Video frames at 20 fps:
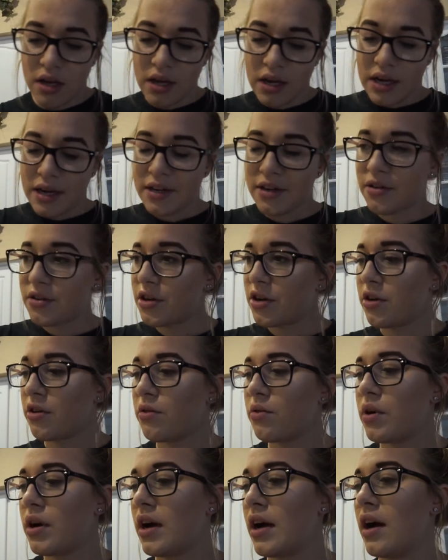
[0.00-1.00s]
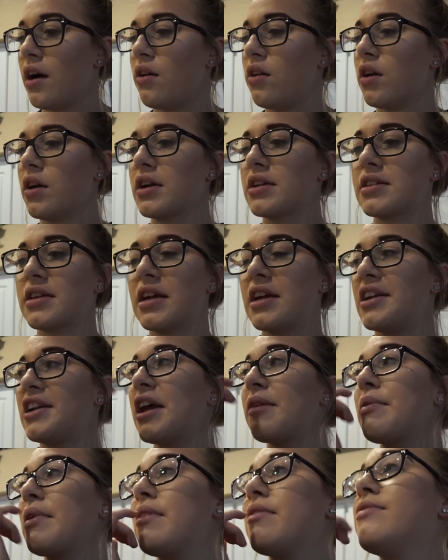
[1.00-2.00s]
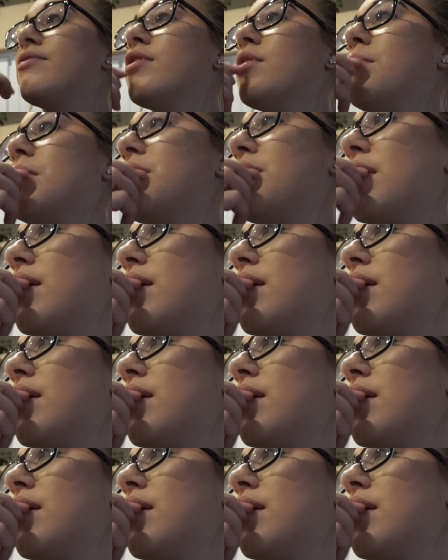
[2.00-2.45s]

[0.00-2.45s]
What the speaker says: I don't know how long it's gonna take me to film it